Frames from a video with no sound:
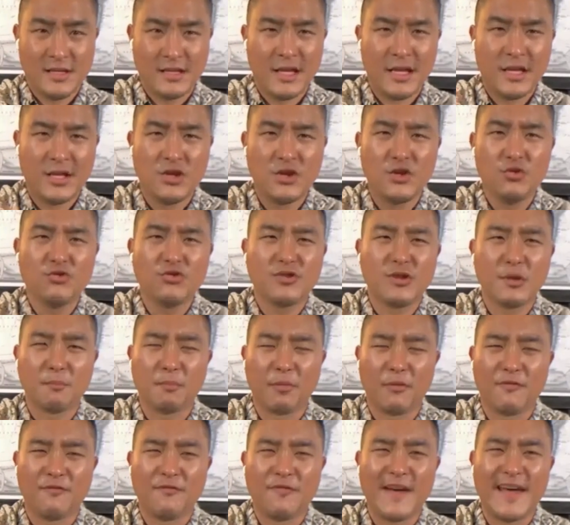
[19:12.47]
They use the
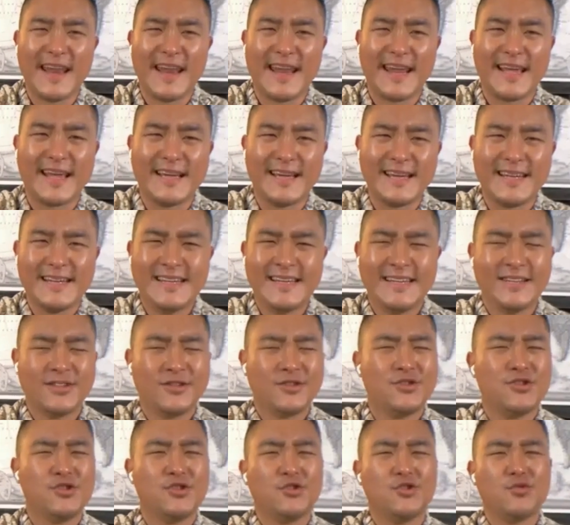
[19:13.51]
prophetic
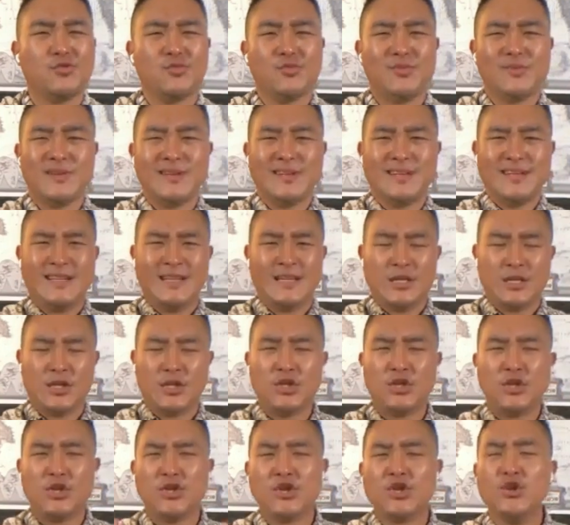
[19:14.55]
to
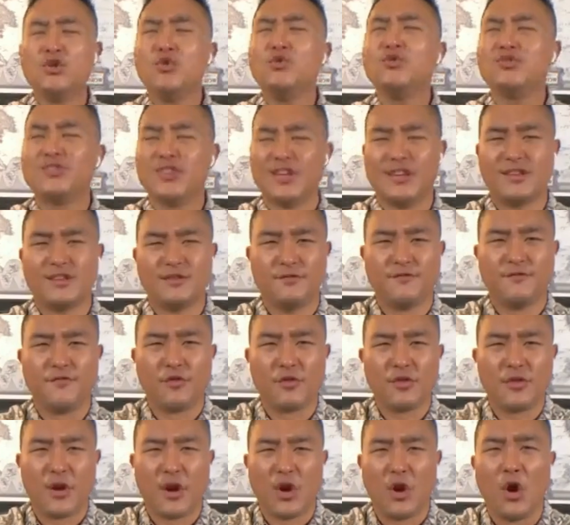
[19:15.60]
use it
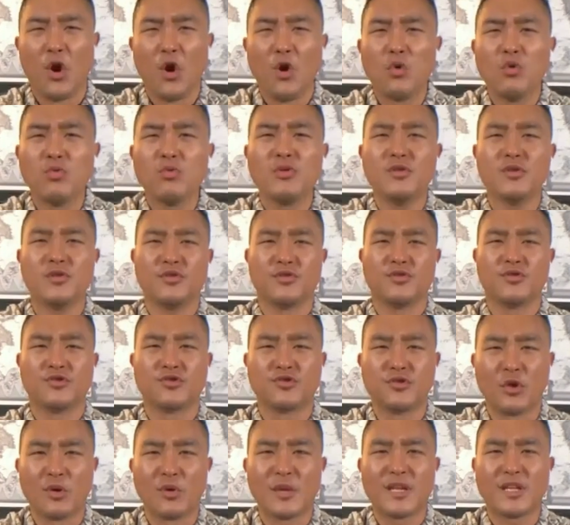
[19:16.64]
for their own
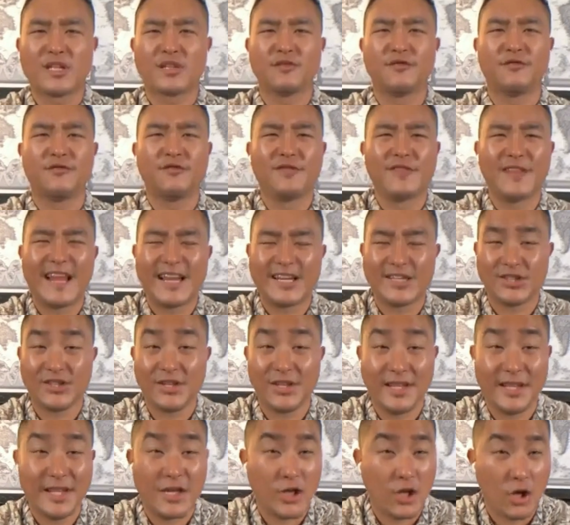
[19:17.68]
soulish,
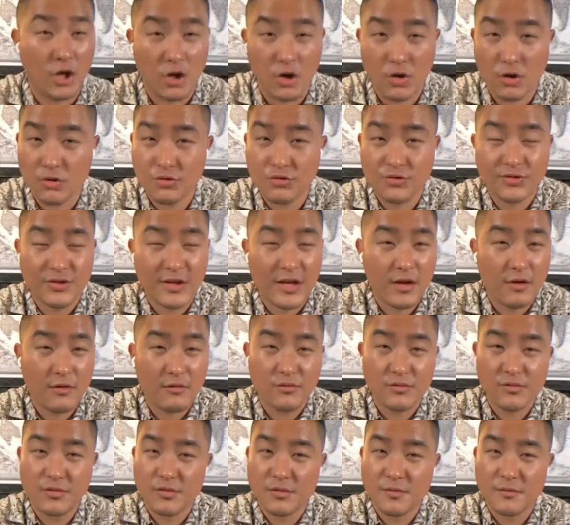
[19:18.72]
fleshly, carnal
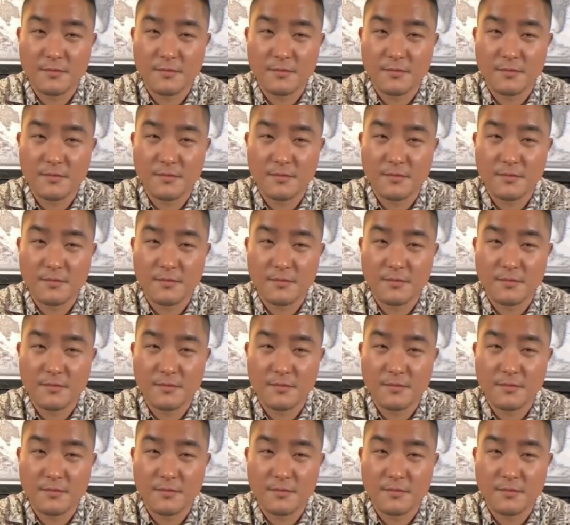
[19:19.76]
selves.